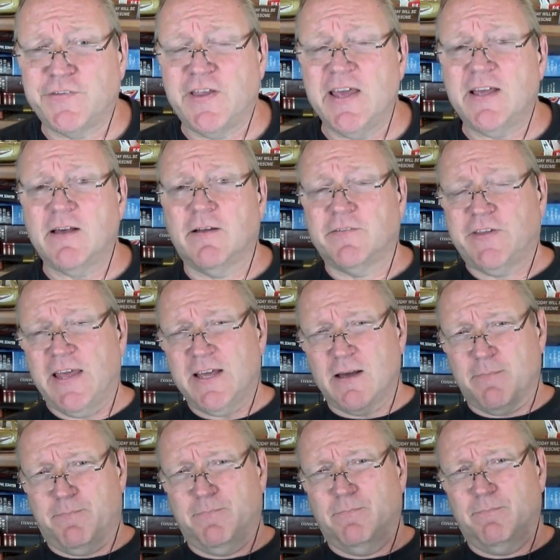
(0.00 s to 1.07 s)
Take
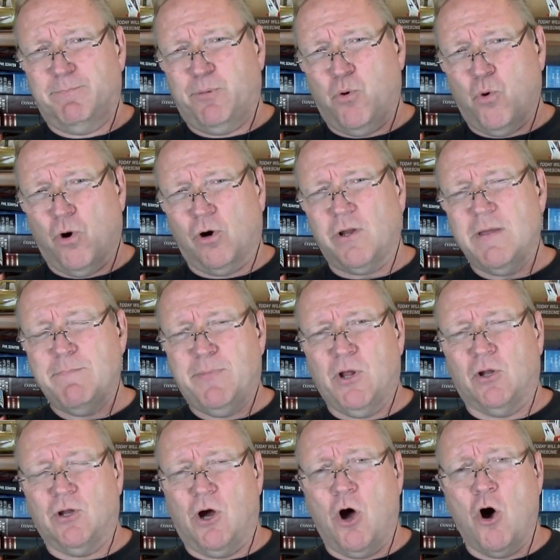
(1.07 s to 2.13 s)
a poorly
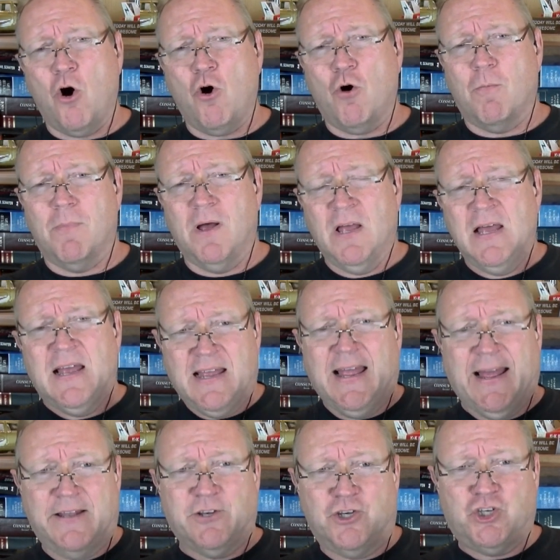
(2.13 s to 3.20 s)
built home
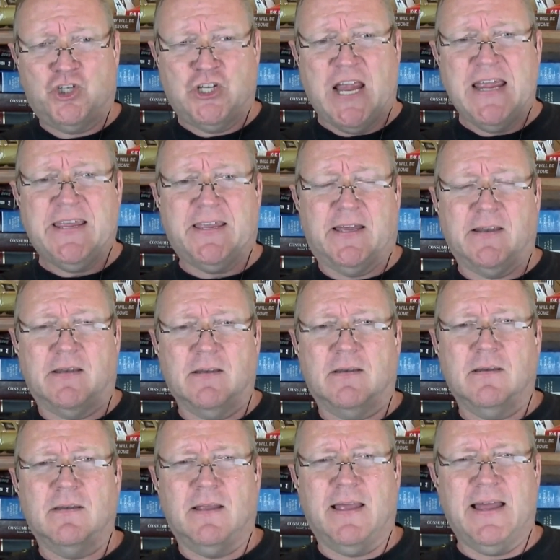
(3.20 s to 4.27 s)
and shake it,
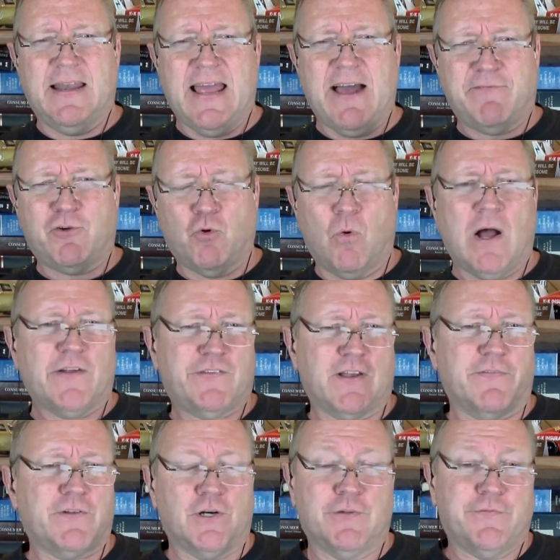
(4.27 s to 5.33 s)
and after a while,
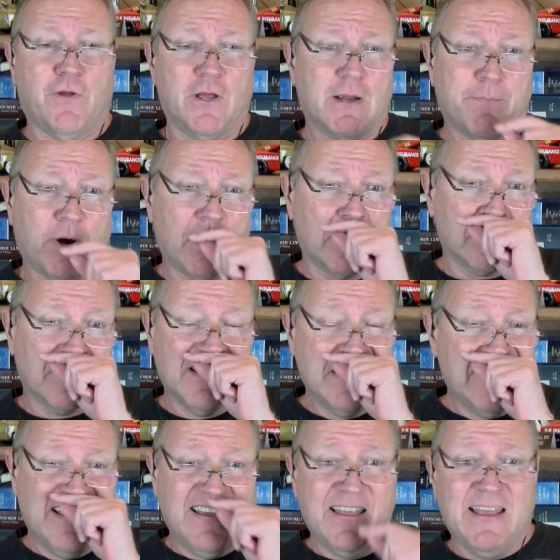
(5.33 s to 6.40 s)
stuff starts falling apart.
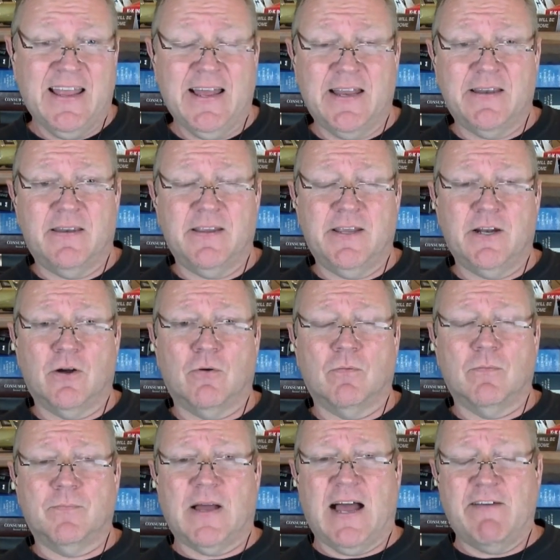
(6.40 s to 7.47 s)
And,
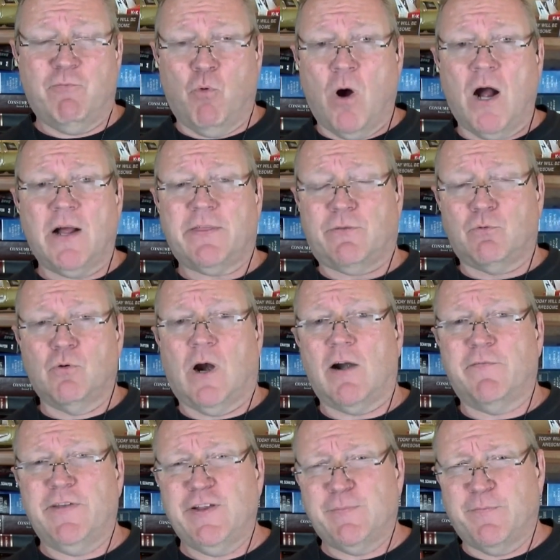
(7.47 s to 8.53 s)
I've walked through
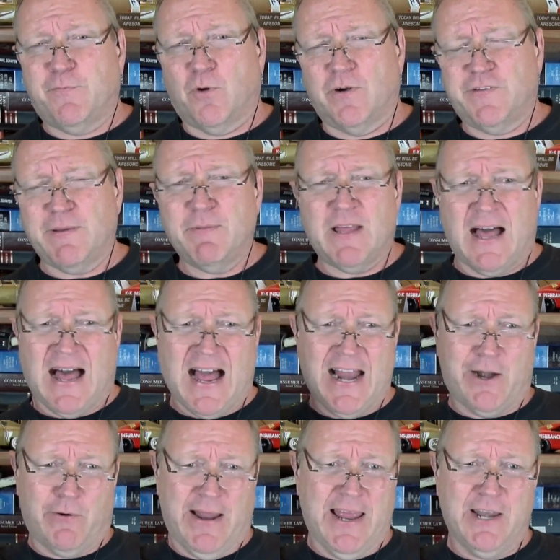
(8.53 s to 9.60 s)
RVs before, and some of the
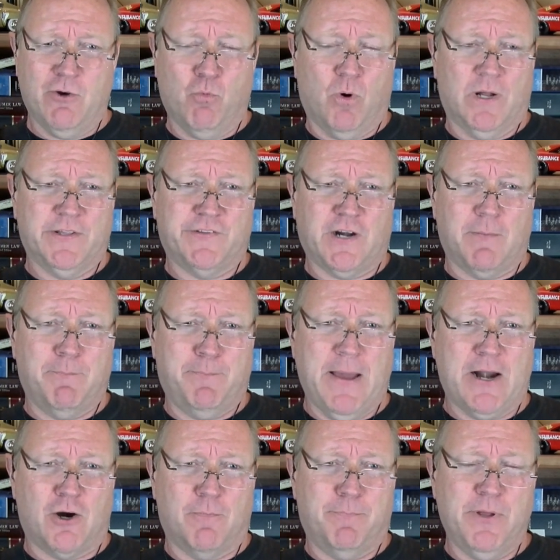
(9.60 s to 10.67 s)
higher end ones are
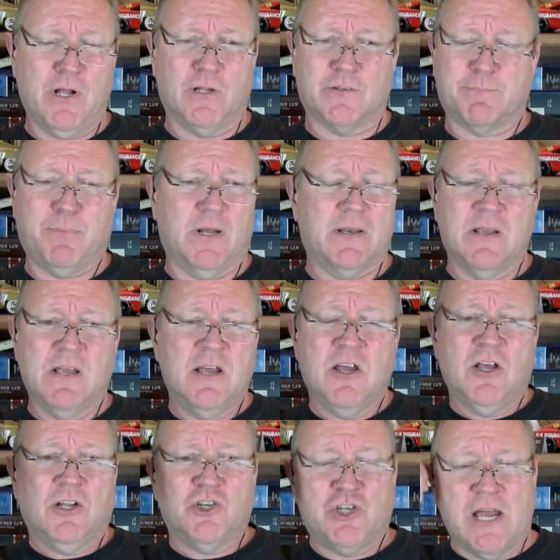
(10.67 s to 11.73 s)
better built. But
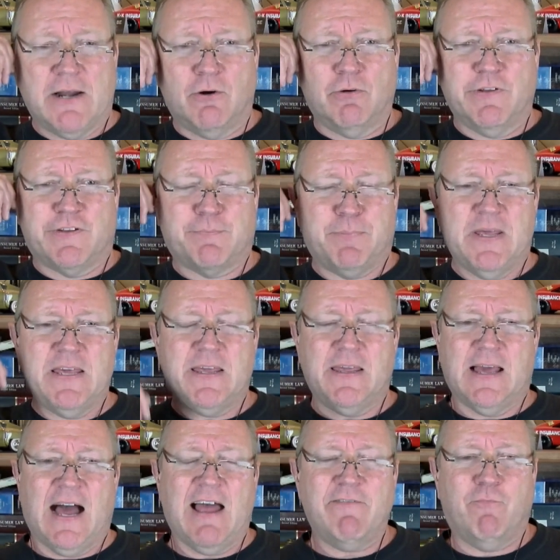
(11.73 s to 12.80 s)
generally
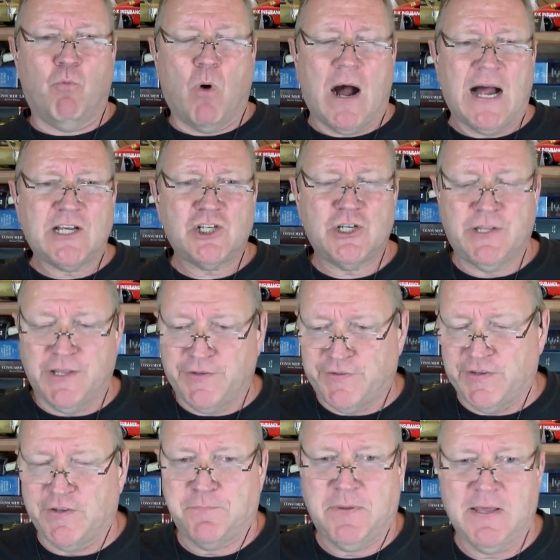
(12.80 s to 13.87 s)
speaking, I've watched these
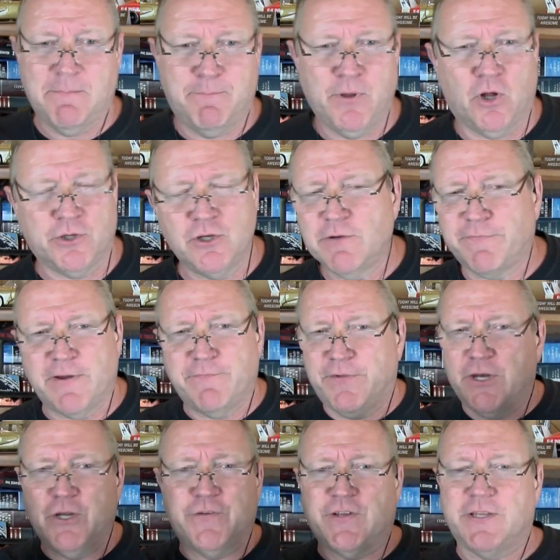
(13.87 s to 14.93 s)
things being built. You can find
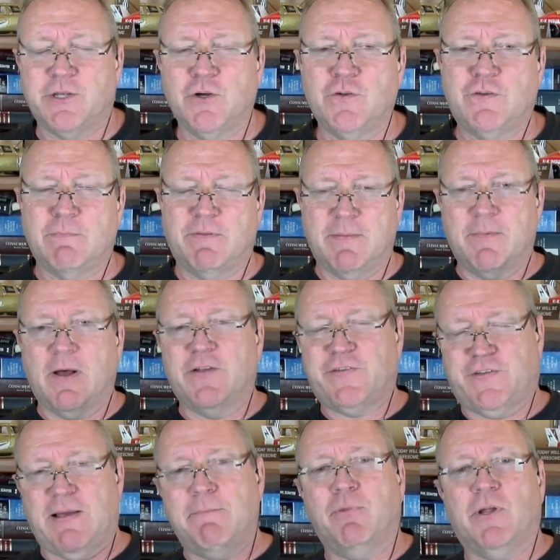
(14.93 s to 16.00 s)
videos on YouTube of them
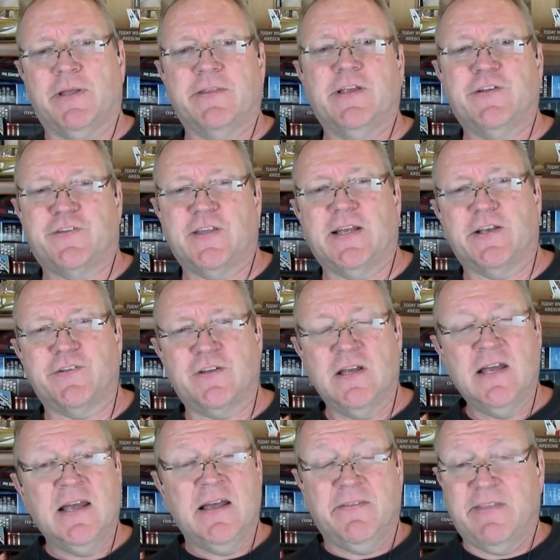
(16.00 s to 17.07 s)
assembling these things.
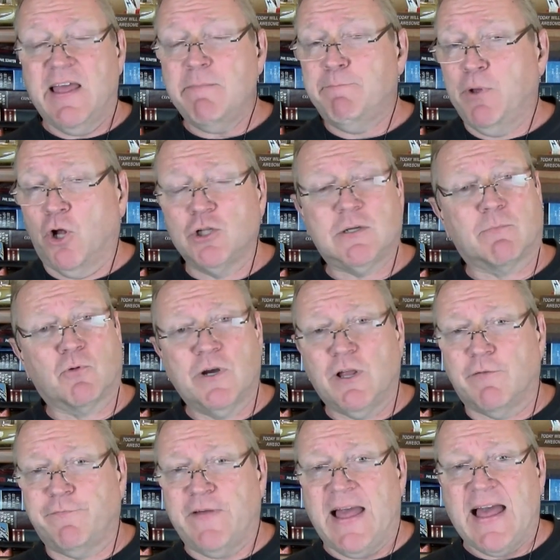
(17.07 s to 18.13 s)
They build them
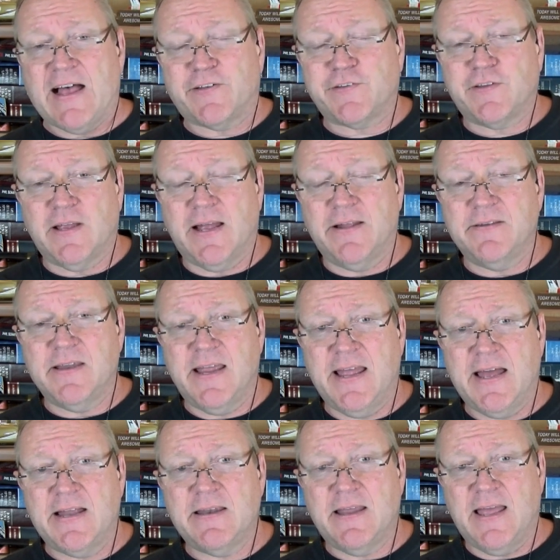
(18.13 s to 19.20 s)
real fast. And
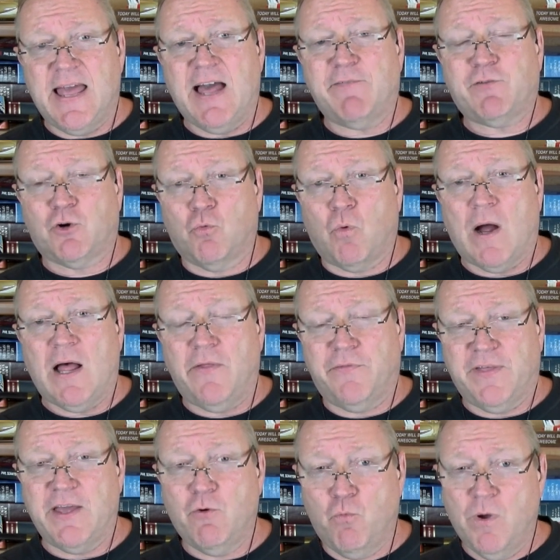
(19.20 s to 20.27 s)
after a while,
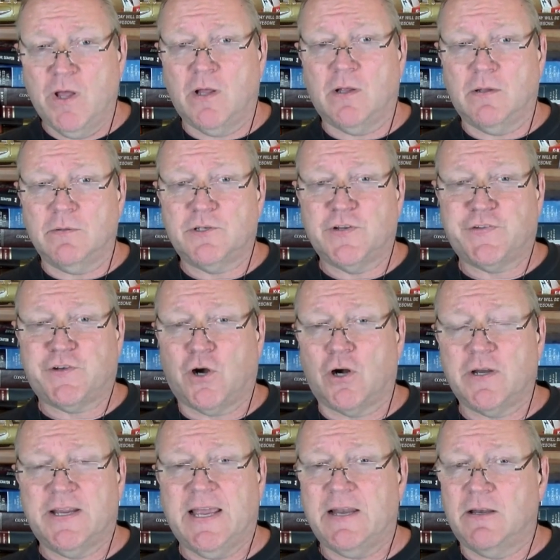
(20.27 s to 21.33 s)
they will just
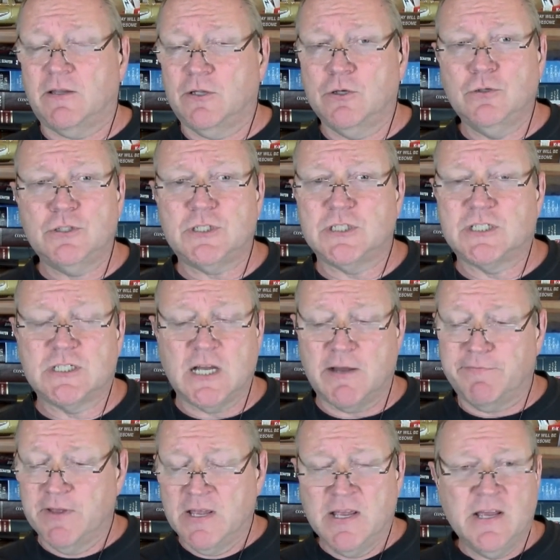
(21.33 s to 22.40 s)
start getting loose and
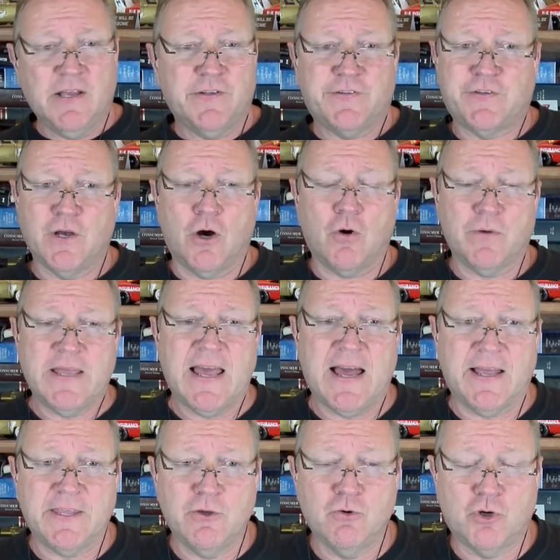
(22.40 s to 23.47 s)
stuff. So,
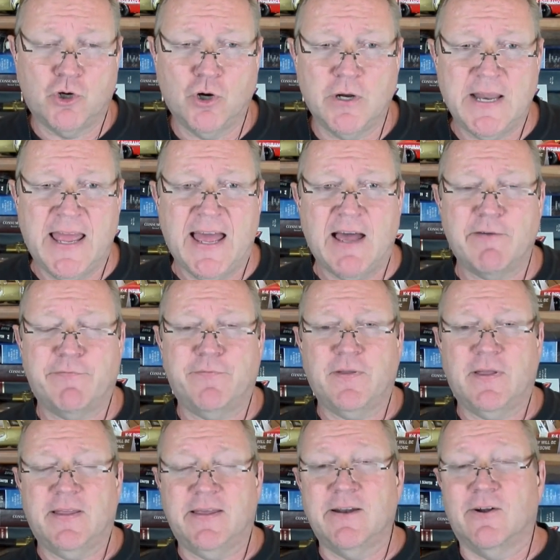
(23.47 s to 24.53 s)
yeah, you could have,
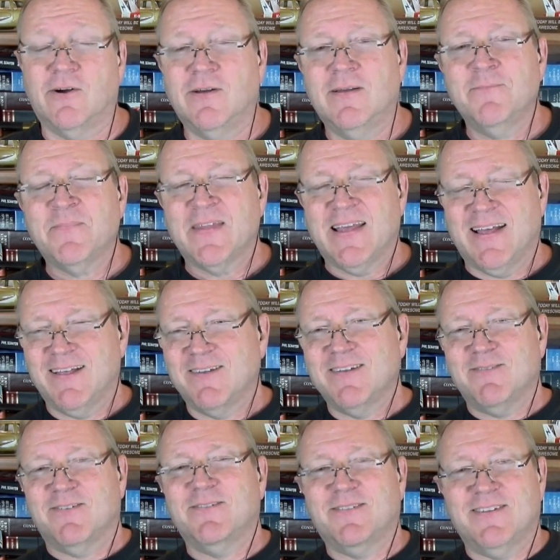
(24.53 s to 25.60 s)

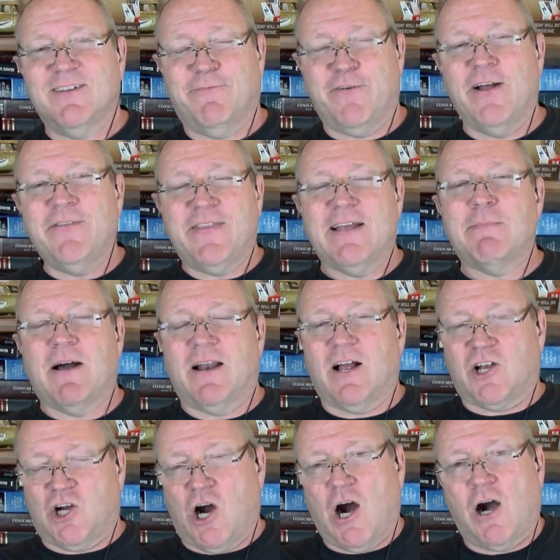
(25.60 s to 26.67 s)
the fun thing about a
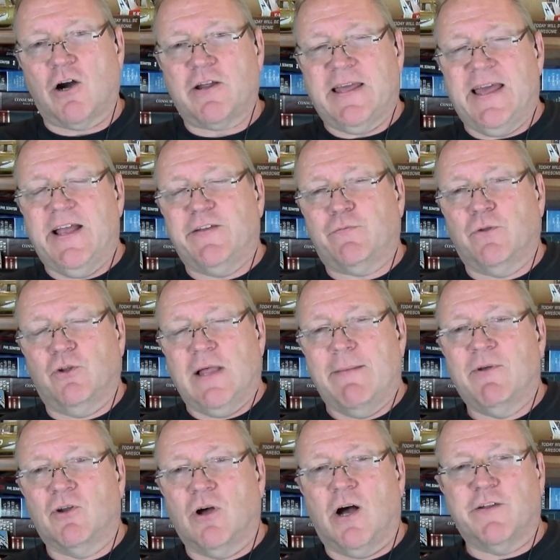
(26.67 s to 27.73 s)
car case with
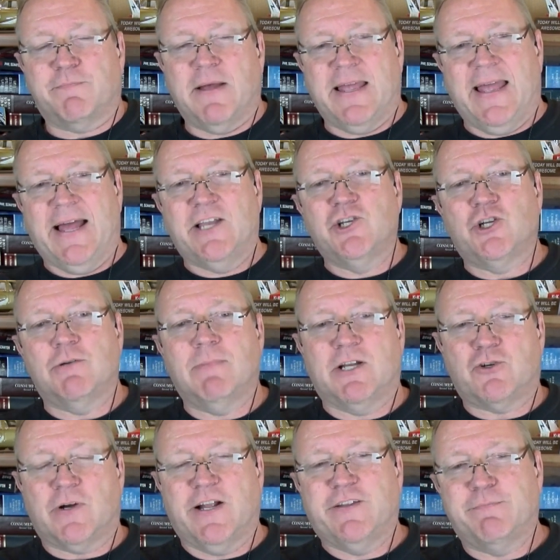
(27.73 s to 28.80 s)
Lemon Law is my engine, my
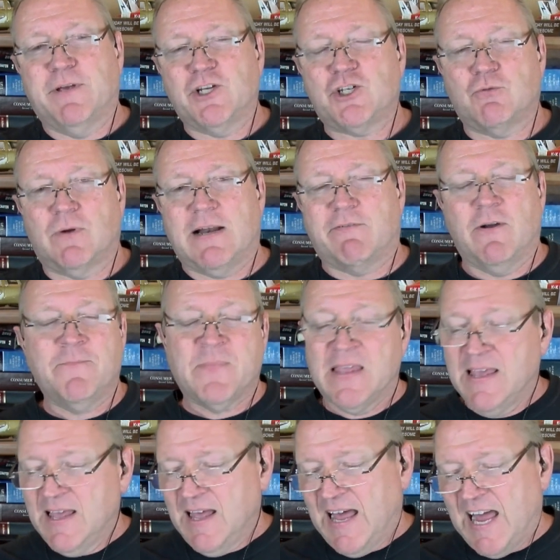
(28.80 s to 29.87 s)
transmission, whatever.
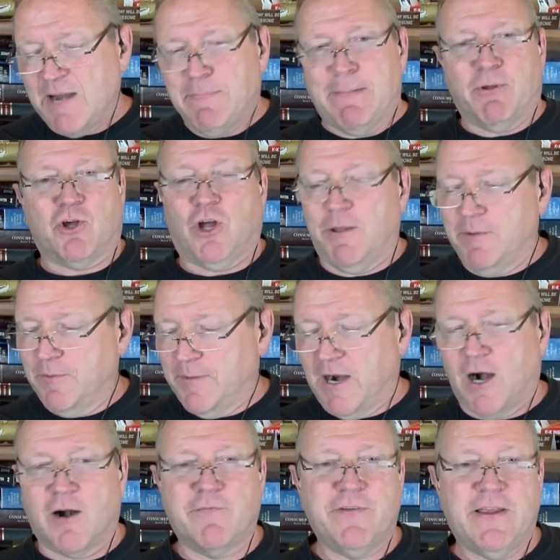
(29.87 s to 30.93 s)
I had people calling me in the
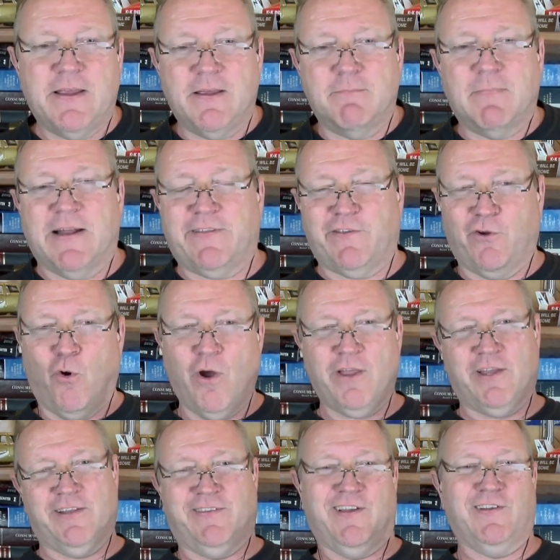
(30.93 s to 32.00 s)
RV, my
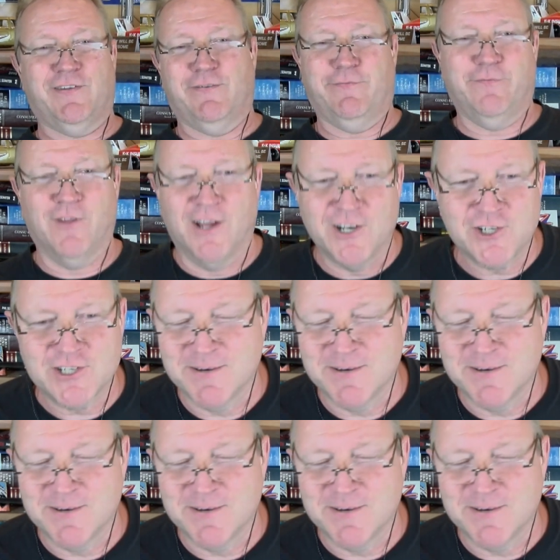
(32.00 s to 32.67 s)
toilet doesn't flush.